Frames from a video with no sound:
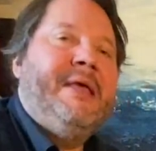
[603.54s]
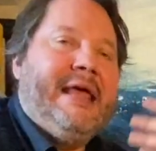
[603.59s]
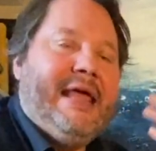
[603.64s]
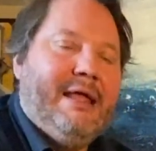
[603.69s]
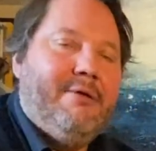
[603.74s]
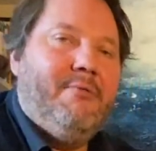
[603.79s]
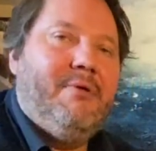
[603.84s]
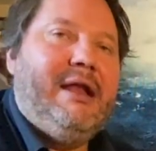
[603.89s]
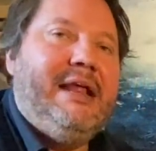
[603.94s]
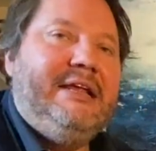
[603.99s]

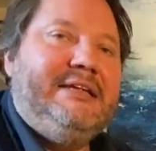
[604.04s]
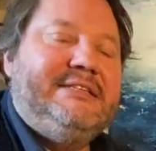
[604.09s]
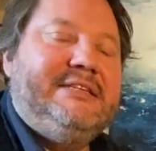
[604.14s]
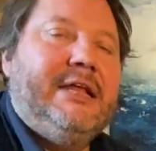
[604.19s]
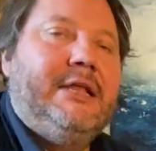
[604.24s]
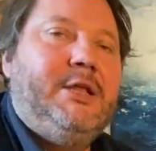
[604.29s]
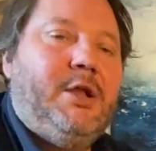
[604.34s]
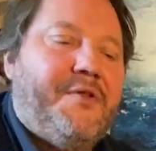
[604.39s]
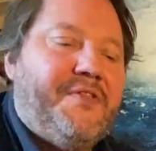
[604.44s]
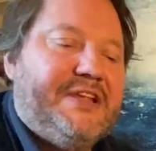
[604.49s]
it releases
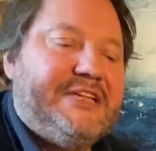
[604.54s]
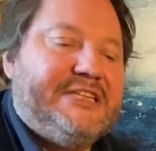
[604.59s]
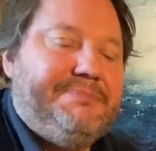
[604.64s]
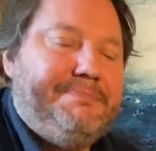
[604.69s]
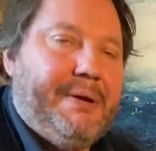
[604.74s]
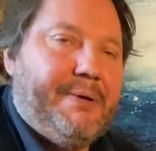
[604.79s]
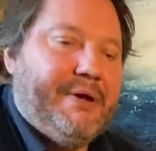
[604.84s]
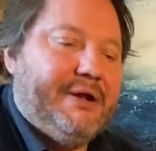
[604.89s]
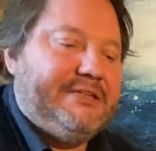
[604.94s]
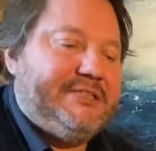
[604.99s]
a lot of the
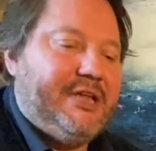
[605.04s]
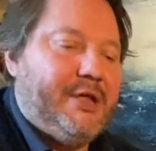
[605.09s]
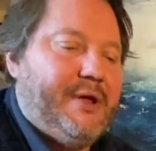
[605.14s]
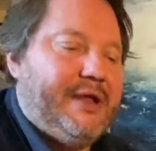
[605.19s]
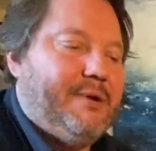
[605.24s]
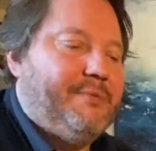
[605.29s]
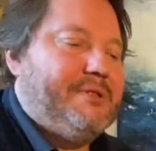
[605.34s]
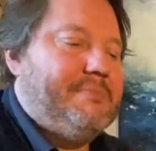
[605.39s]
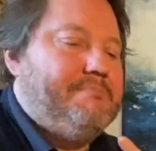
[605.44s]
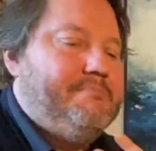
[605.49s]
spirit, so you
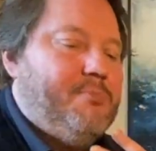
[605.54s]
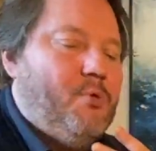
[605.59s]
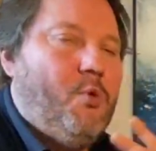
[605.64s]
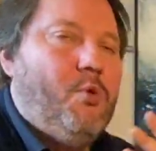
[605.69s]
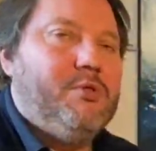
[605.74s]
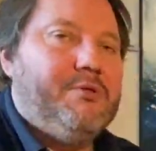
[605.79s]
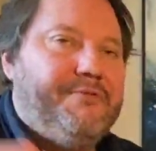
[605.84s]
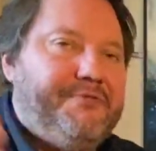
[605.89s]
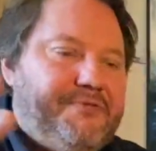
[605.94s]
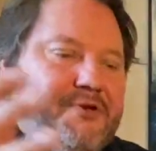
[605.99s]
end up with
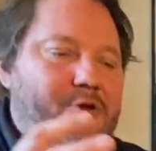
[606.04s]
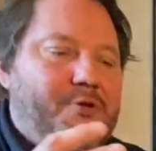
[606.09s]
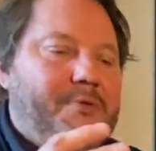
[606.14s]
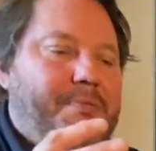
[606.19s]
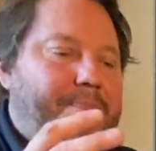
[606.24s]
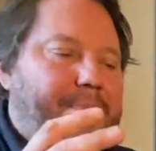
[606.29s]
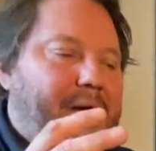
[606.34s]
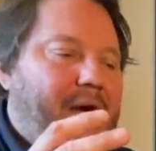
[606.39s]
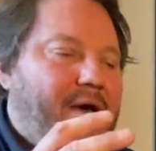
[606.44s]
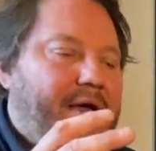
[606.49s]
all the fruit
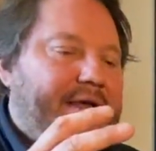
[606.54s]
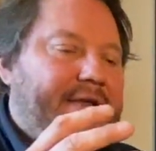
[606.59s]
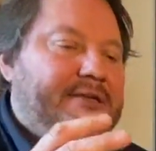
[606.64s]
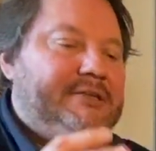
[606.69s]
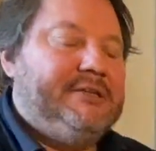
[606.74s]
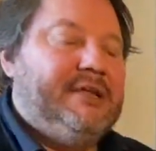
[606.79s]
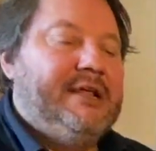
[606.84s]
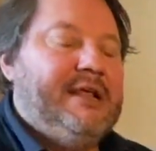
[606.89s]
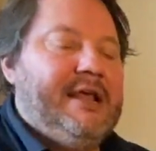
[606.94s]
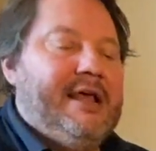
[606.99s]
behind.